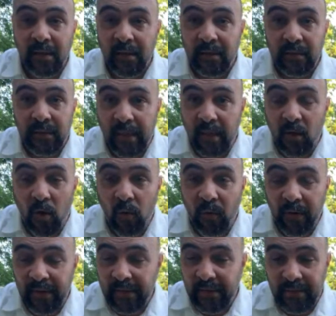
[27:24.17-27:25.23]
go in
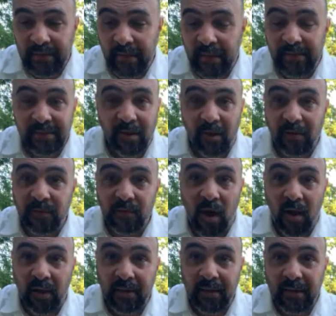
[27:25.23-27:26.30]
and they start
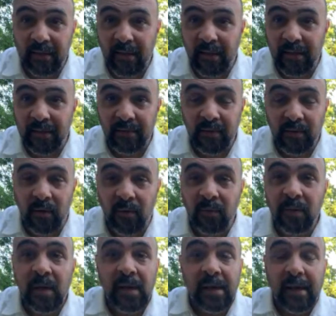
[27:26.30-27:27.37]
talking, and
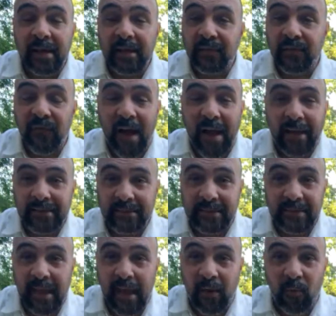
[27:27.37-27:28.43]
it's fine to
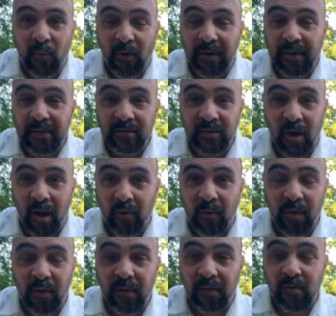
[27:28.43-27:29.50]
network and talk with
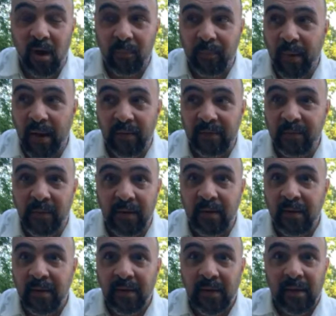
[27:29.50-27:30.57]
other dog parents, but
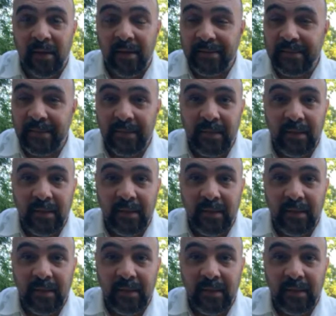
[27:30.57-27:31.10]
listen,